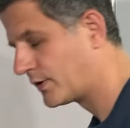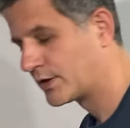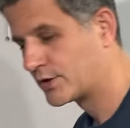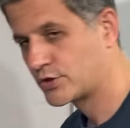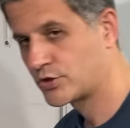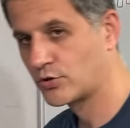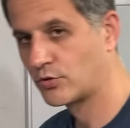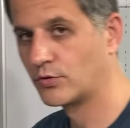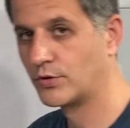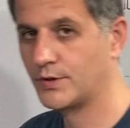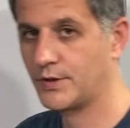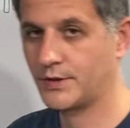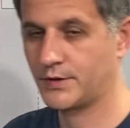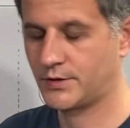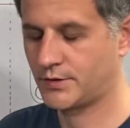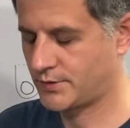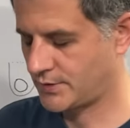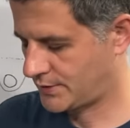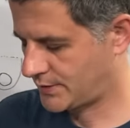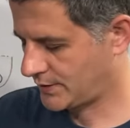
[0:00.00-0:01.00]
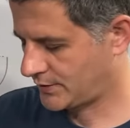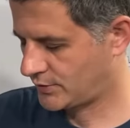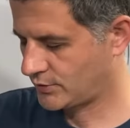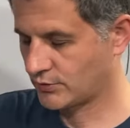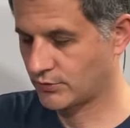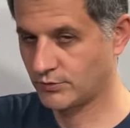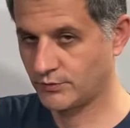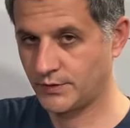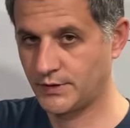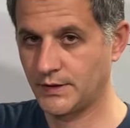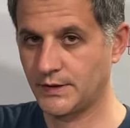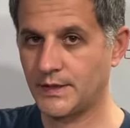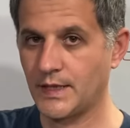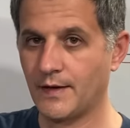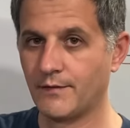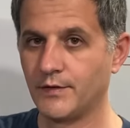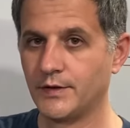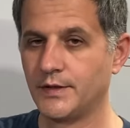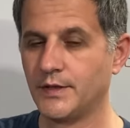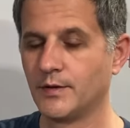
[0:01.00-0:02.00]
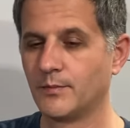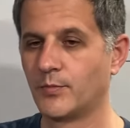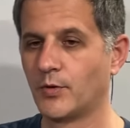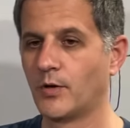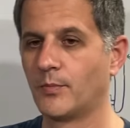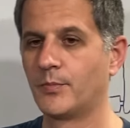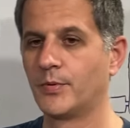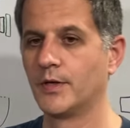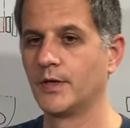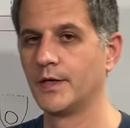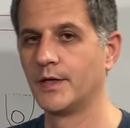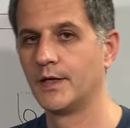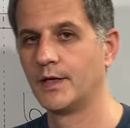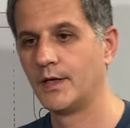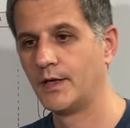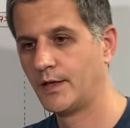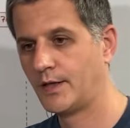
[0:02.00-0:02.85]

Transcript: assure that you did everything properly.